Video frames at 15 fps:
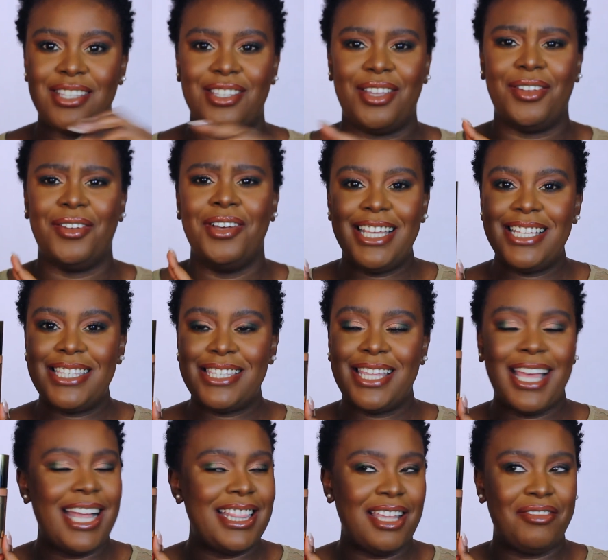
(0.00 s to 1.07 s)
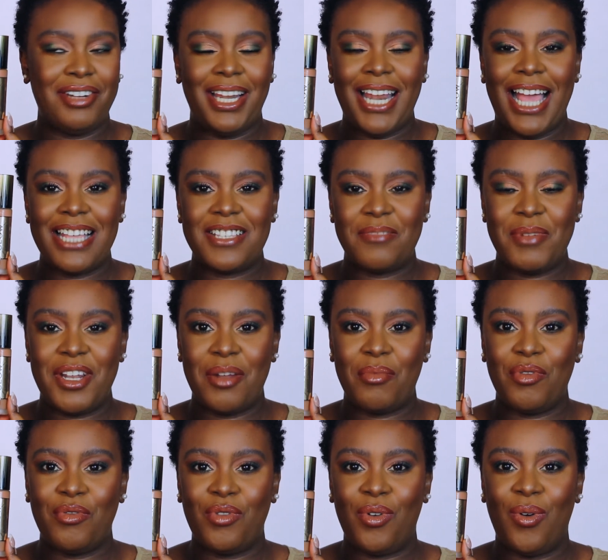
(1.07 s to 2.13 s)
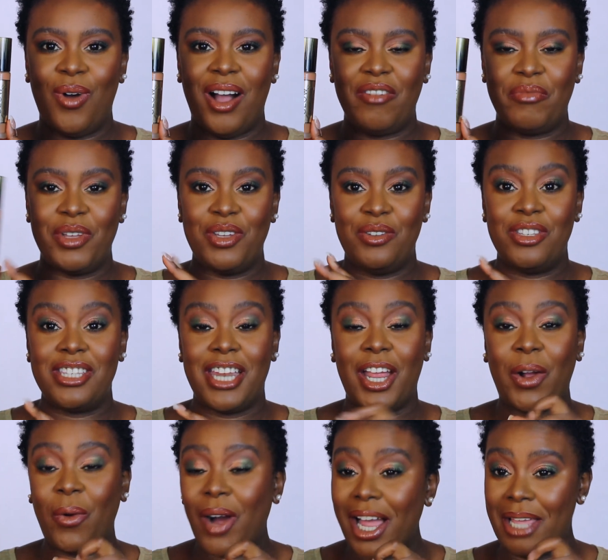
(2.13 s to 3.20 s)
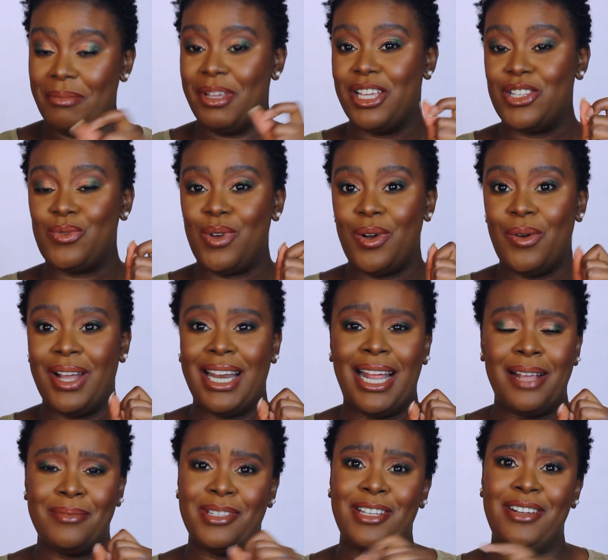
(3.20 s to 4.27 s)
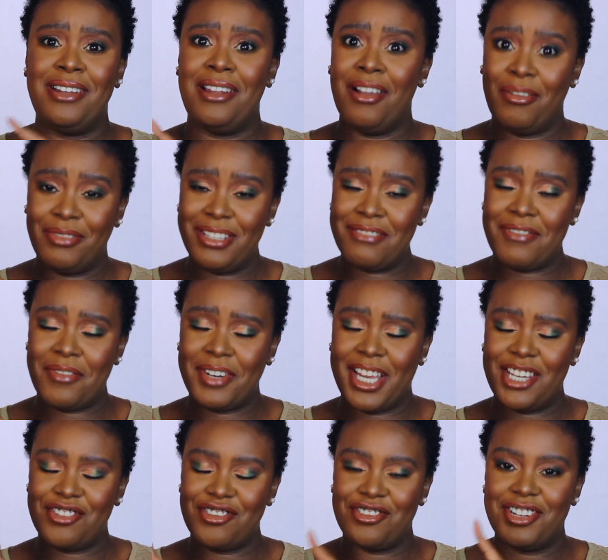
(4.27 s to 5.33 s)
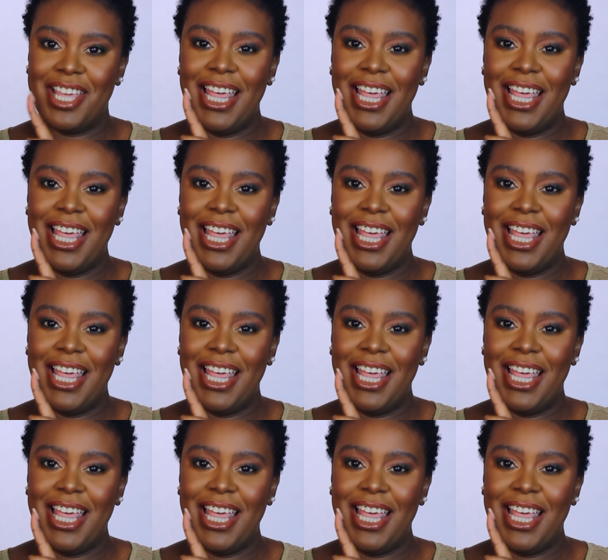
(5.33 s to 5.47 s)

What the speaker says: So this definitely has to be number 4. I've been using it quite a bit as well, and I absolutely love this foundation.